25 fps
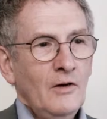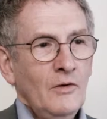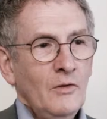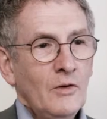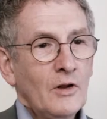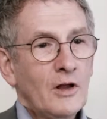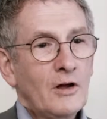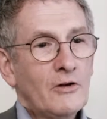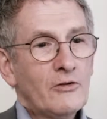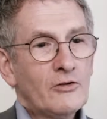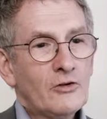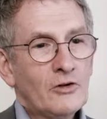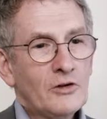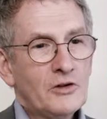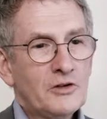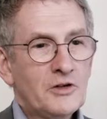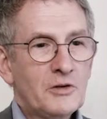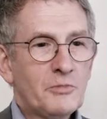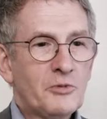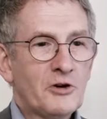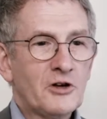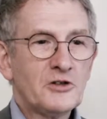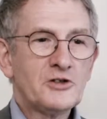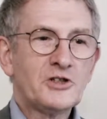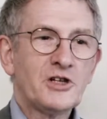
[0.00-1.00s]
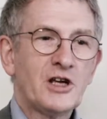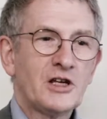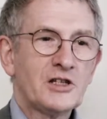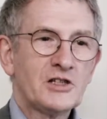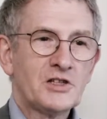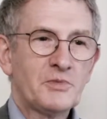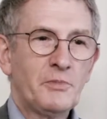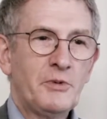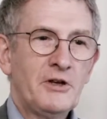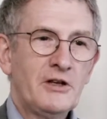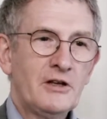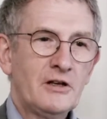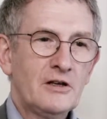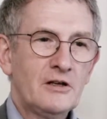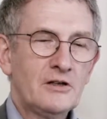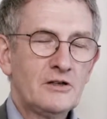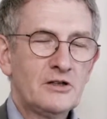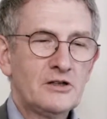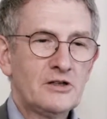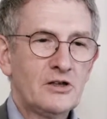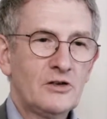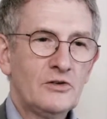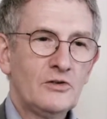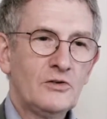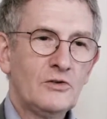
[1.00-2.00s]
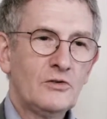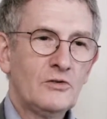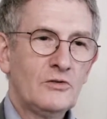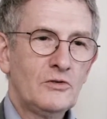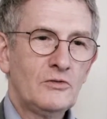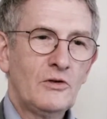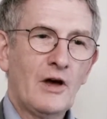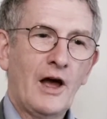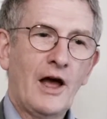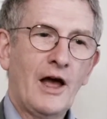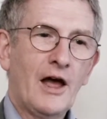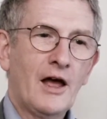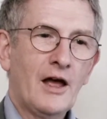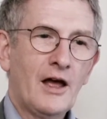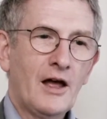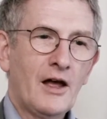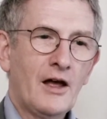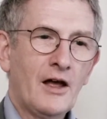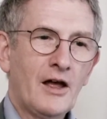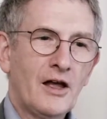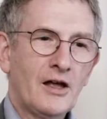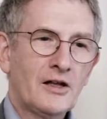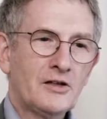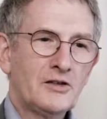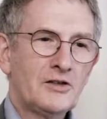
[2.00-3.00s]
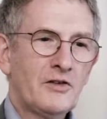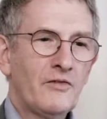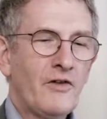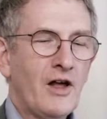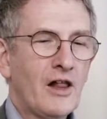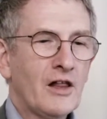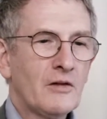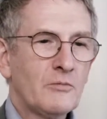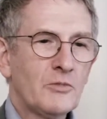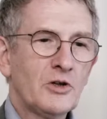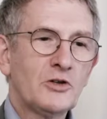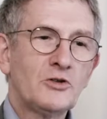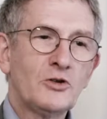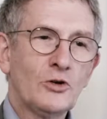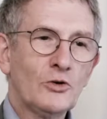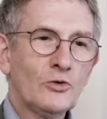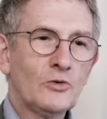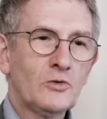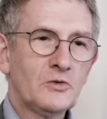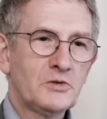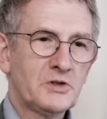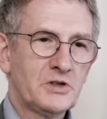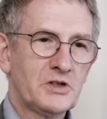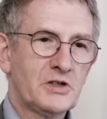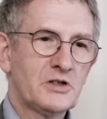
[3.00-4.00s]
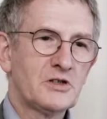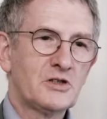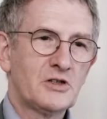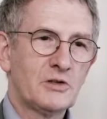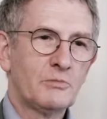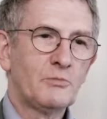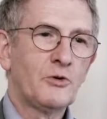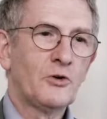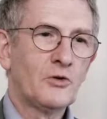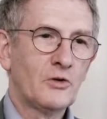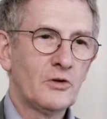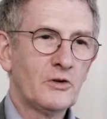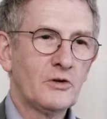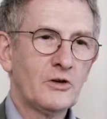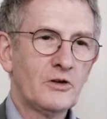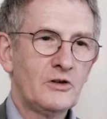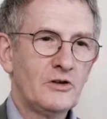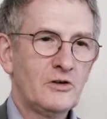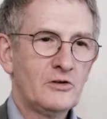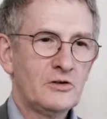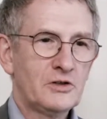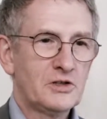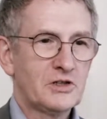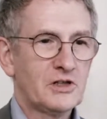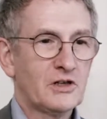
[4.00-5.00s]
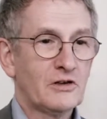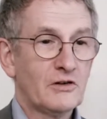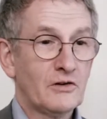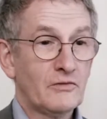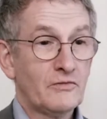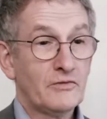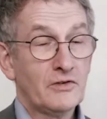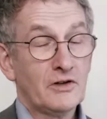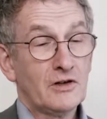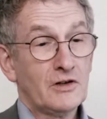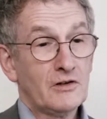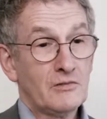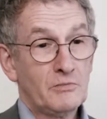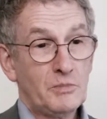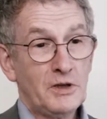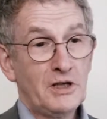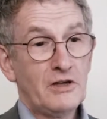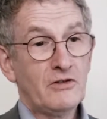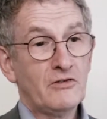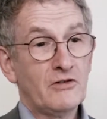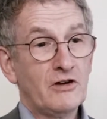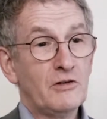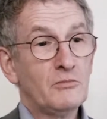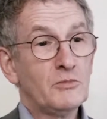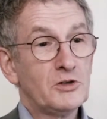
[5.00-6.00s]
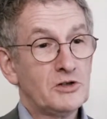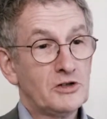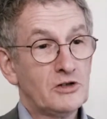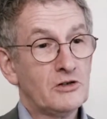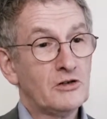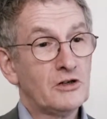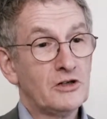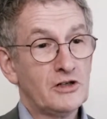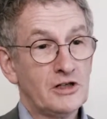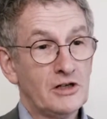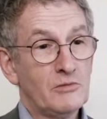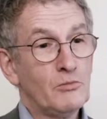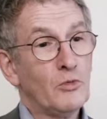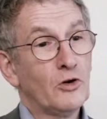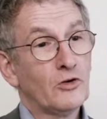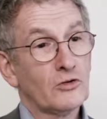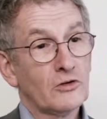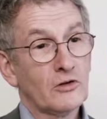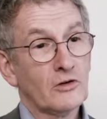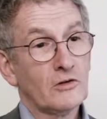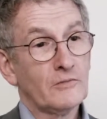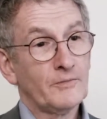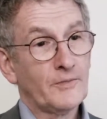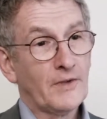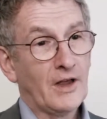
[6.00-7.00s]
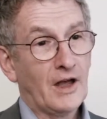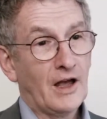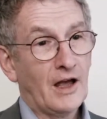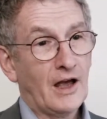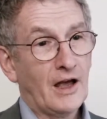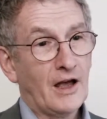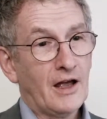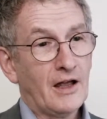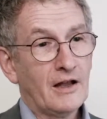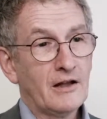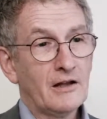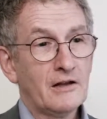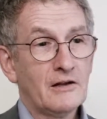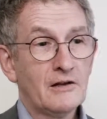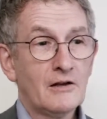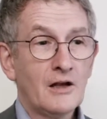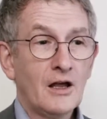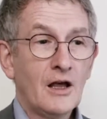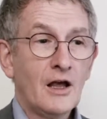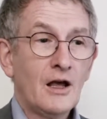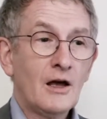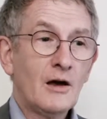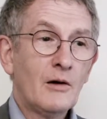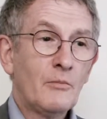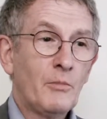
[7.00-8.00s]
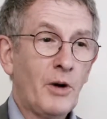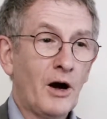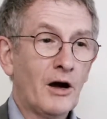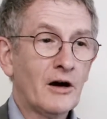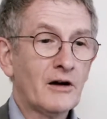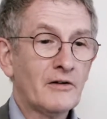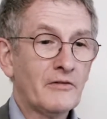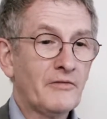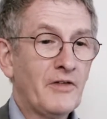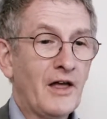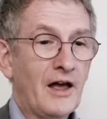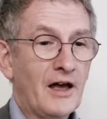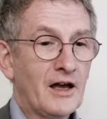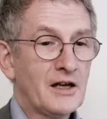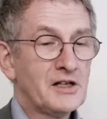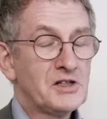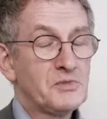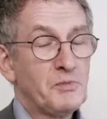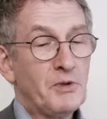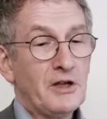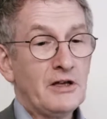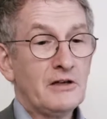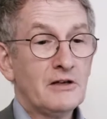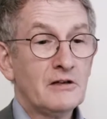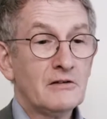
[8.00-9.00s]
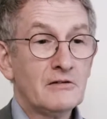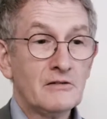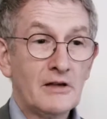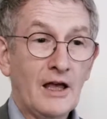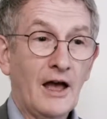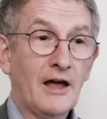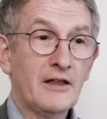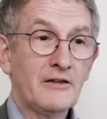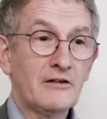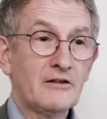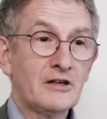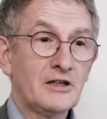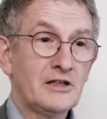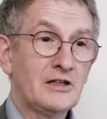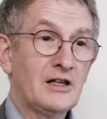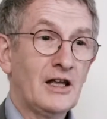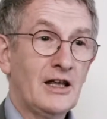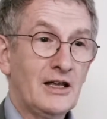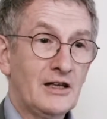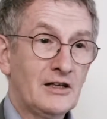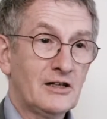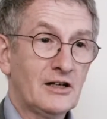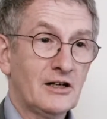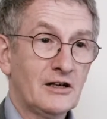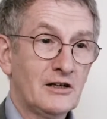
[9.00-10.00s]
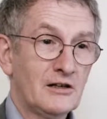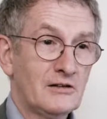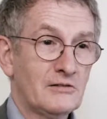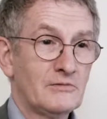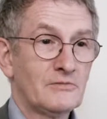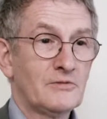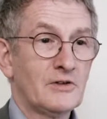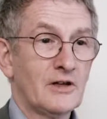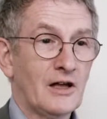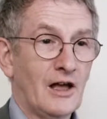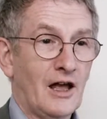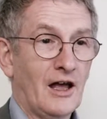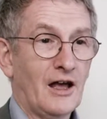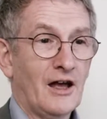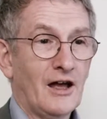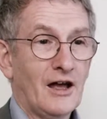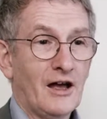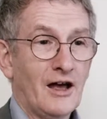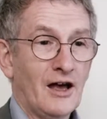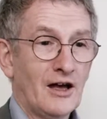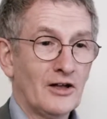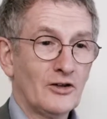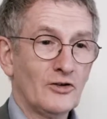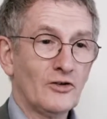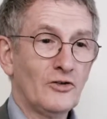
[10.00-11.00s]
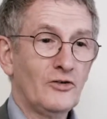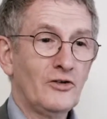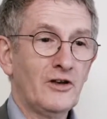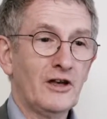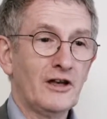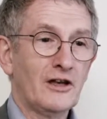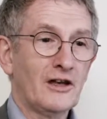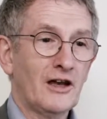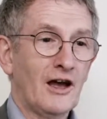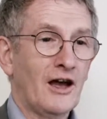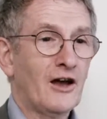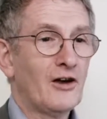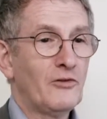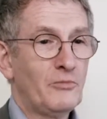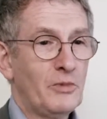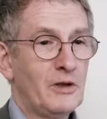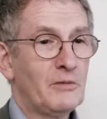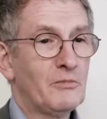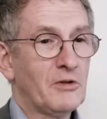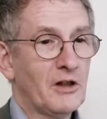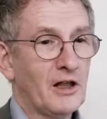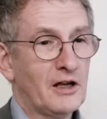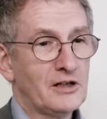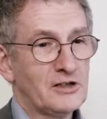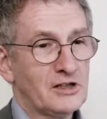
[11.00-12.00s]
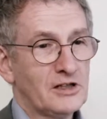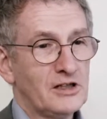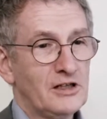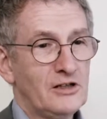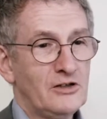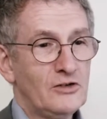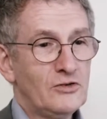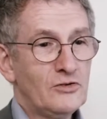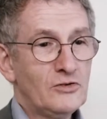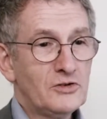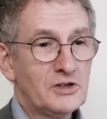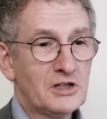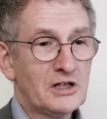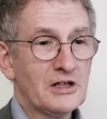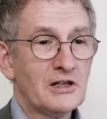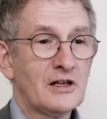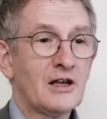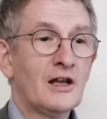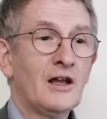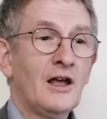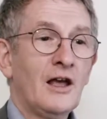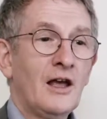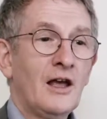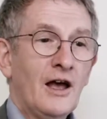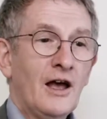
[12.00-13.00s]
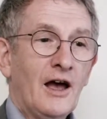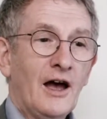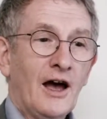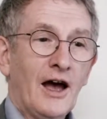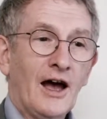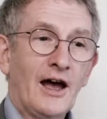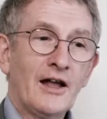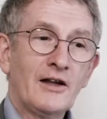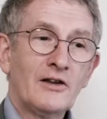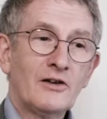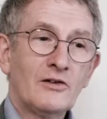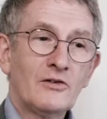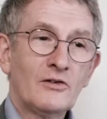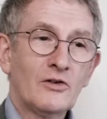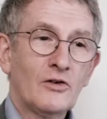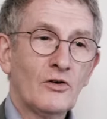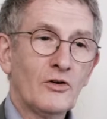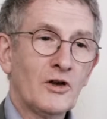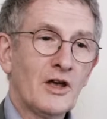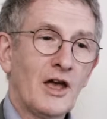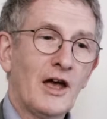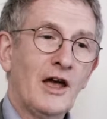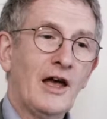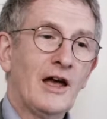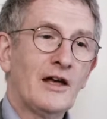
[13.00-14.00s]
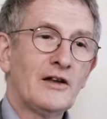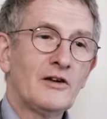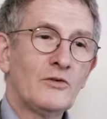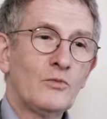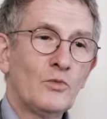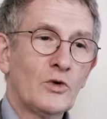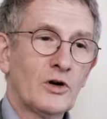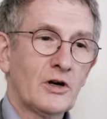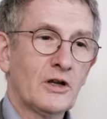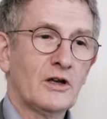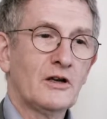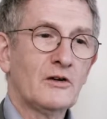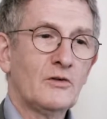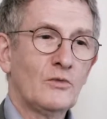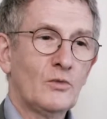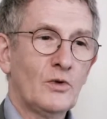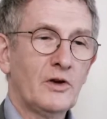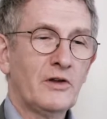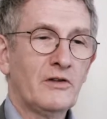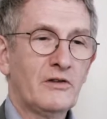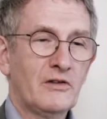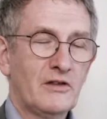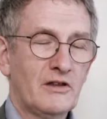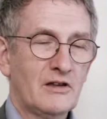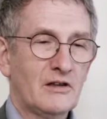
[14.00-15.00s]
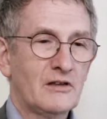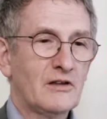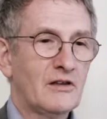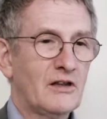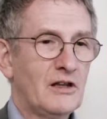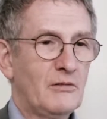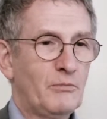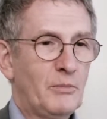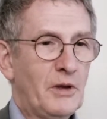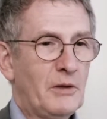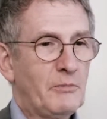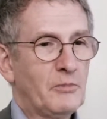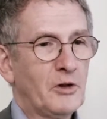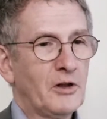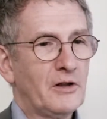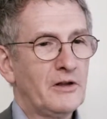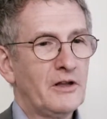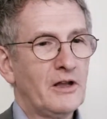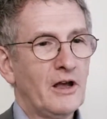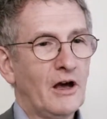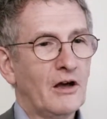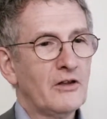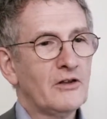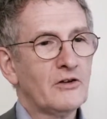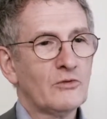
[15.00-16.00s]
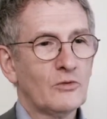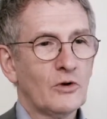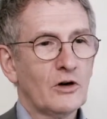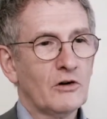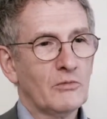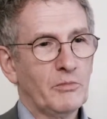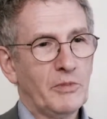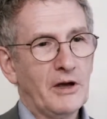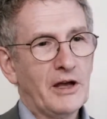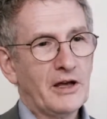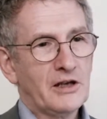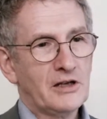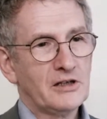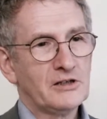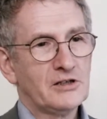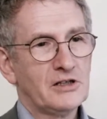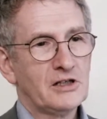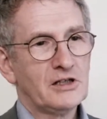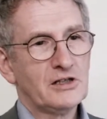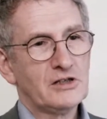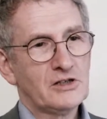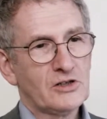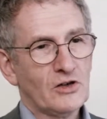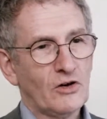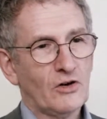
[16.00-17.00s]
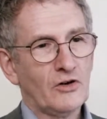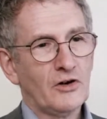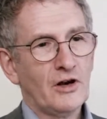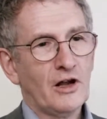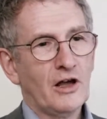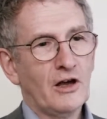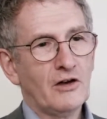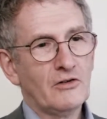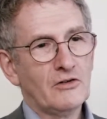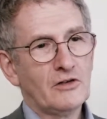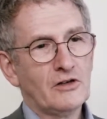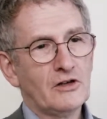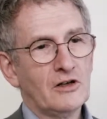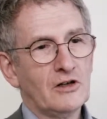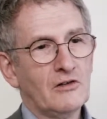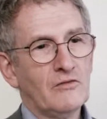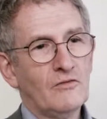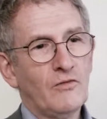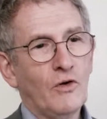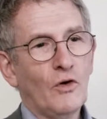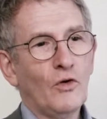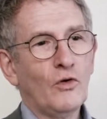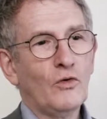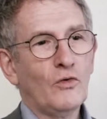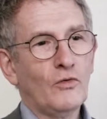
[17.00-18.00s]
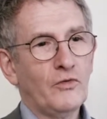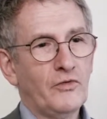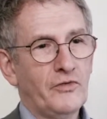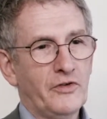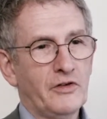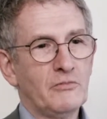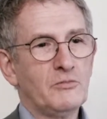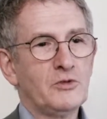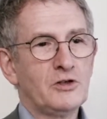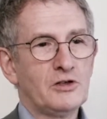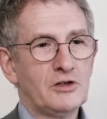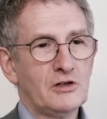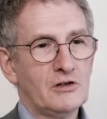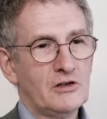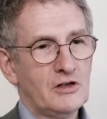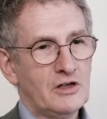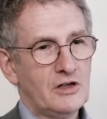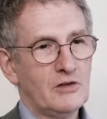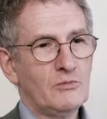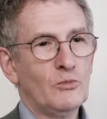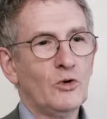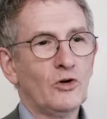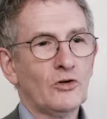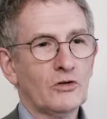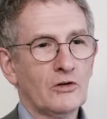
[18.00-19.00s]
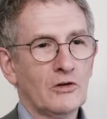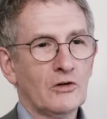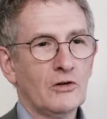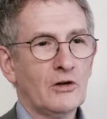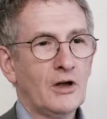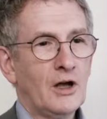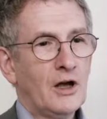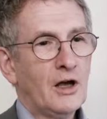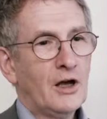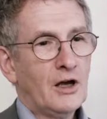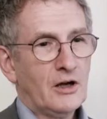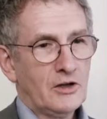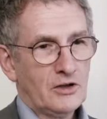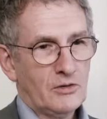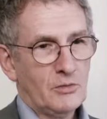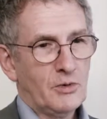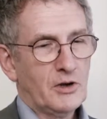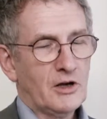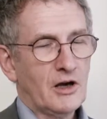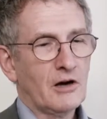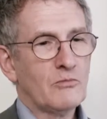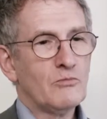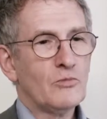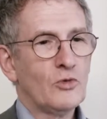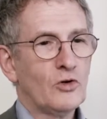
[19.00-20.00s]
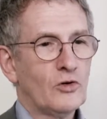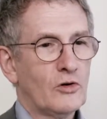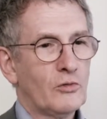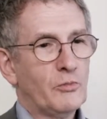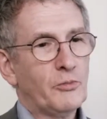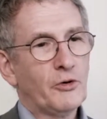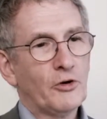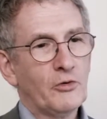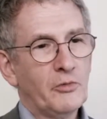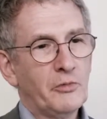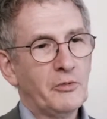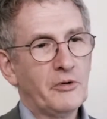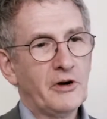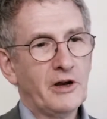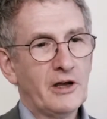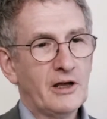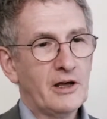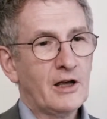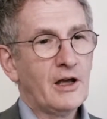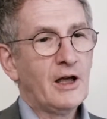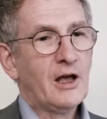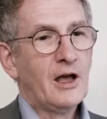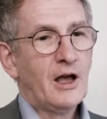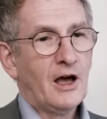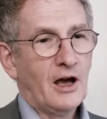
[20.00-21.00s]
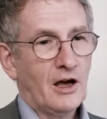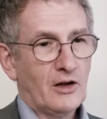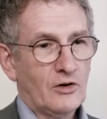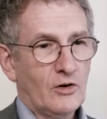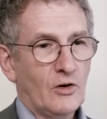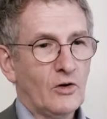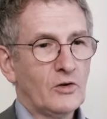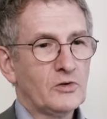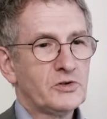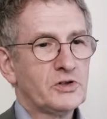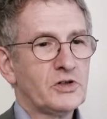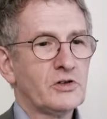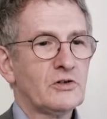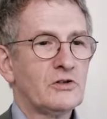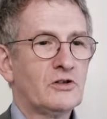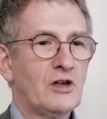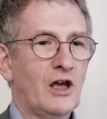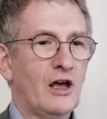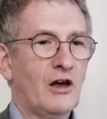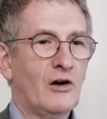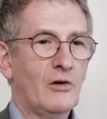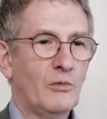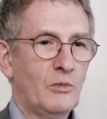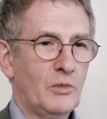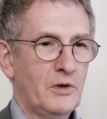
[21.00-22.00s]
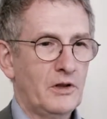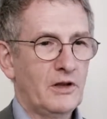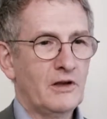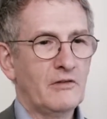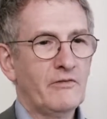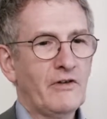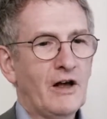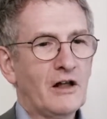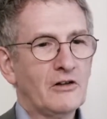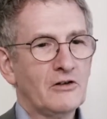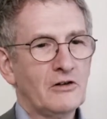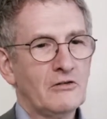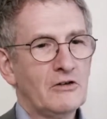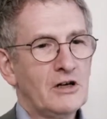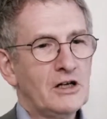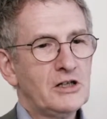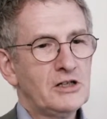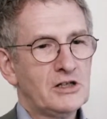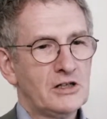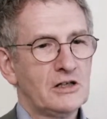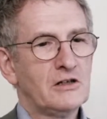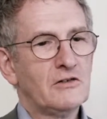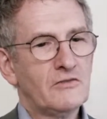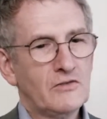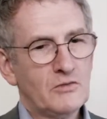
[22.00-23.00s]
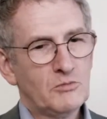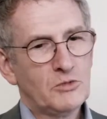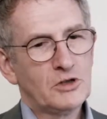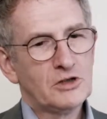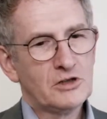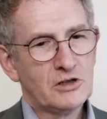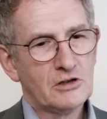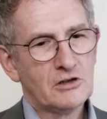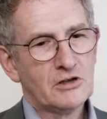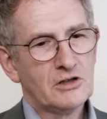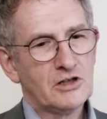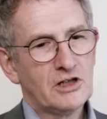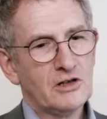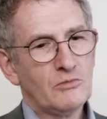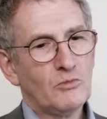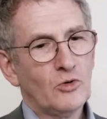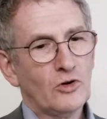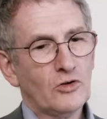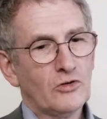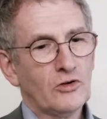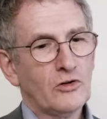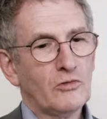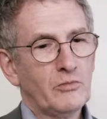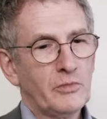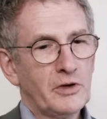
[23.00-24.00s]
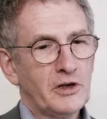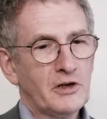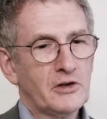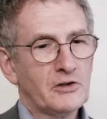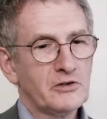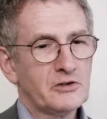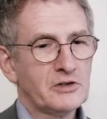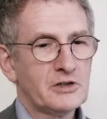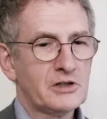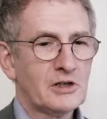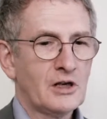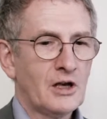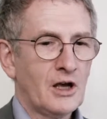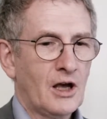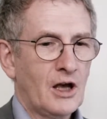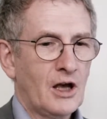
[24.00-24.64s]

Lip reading: Well, our role in the project's been to develop the tools that support the use of the B3 maturity model, and part of that has been gathering data and looking at how people actually use it, and going ahead and working with the people in the other work packages on how to evolve the maturity model to become more appropriate, and also to help with the evaluation of the maturity model, because